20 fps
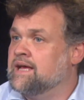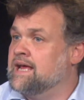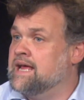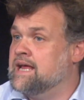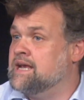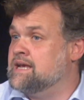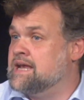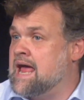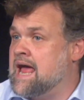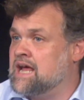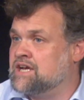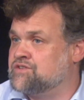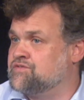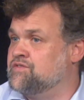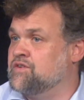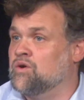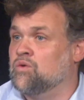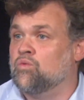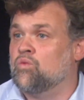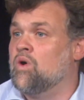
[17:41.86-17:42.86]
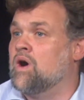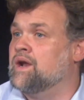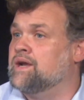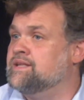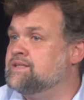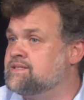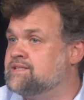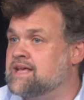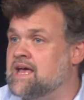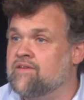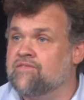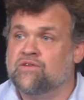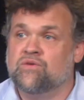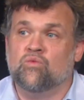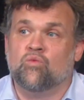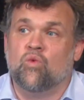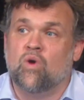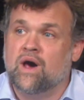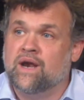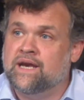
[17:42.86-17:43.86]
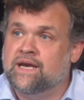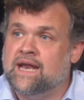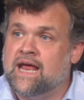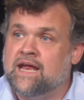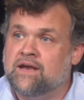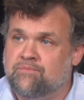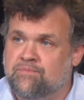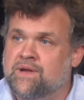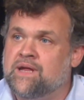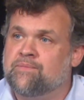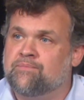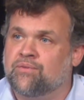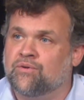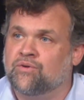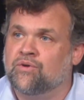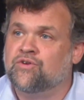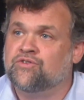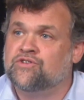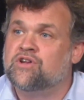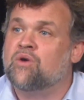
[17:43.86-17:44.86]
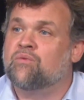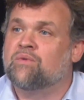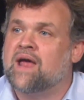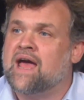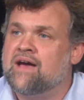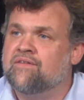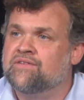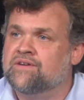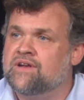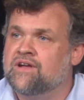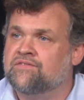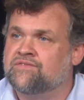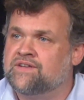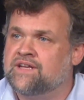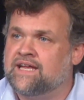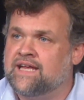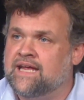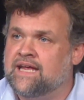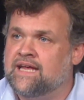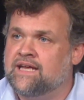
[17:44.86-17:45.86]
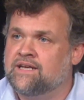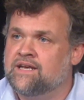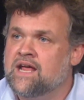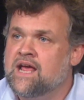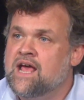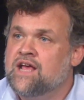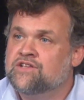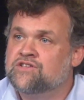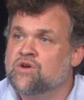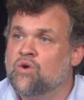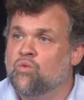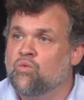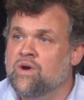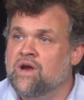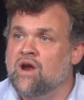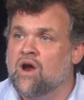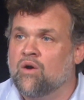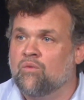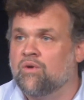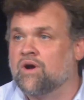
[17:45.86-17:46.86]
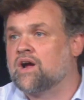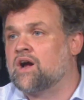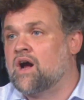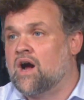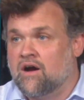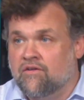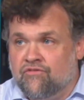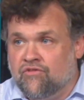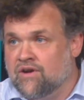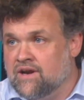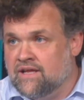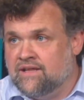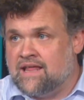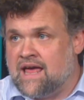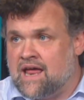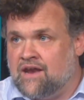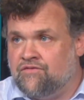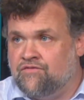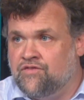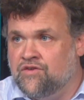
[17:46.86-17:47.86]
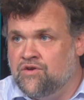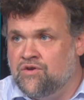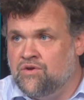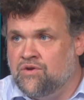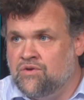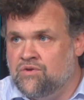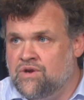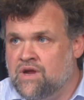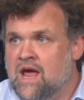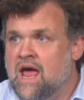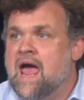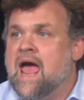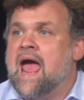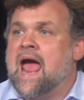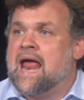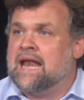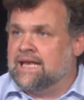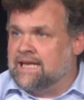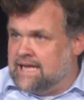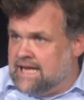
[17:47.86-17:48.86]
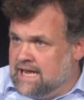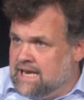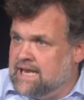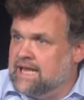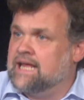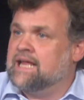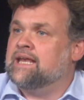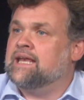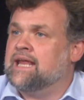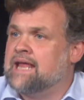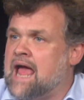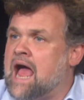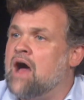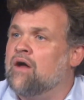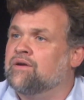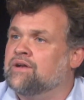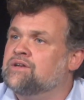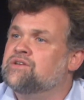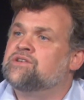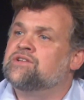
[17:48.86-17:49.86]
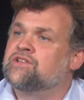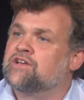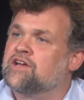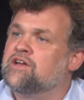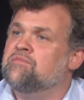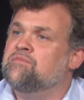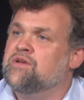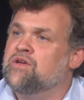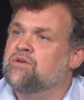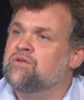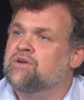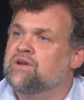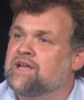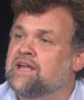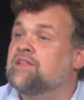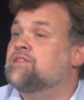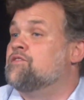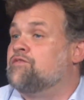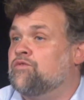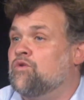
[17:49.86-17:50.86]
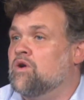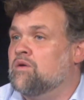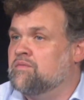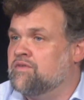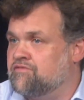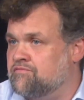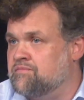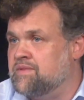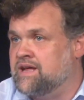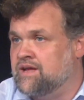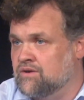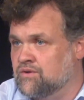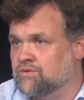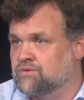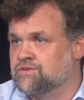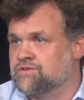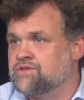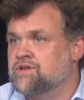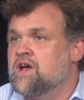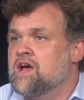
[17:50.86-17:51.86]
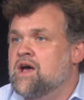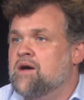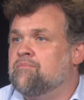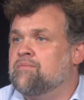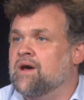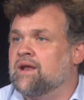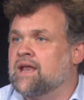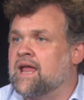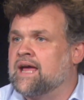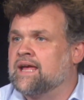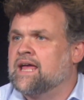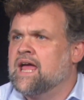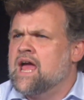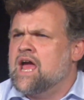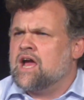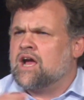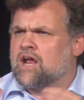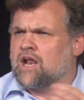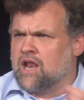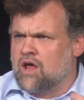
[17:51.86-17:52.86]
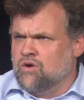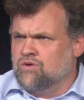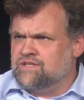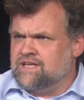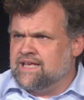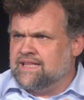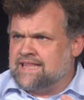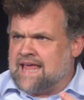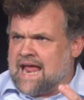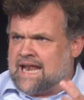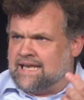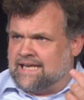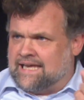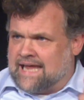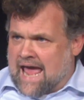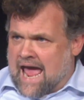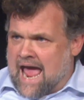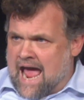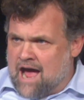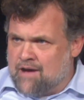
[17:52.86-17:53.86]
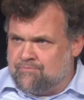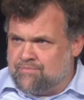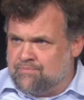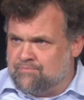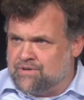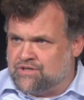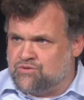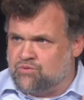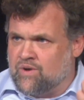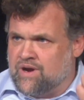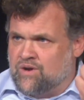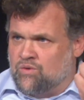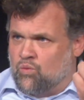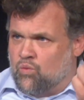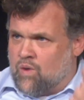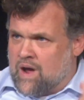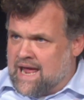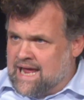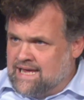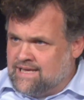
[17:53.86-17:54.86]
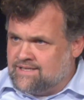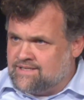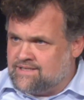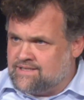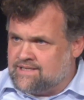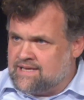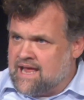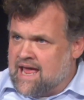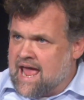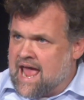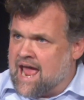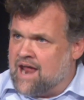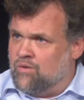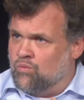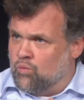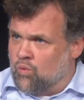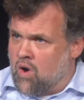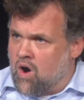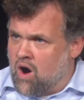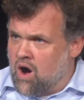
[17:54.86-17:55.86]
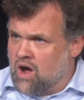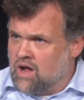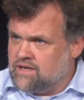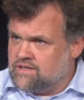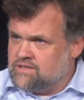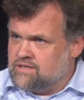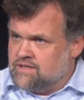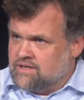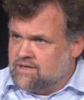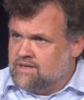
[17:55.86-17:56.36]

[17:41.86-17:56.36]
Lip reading: in Nashville, 1 in 7, 1 in 8 people don't have enough to eat. So we are recovering that food and getting it out into the community in the form of meals. But like closing that gap between waste and want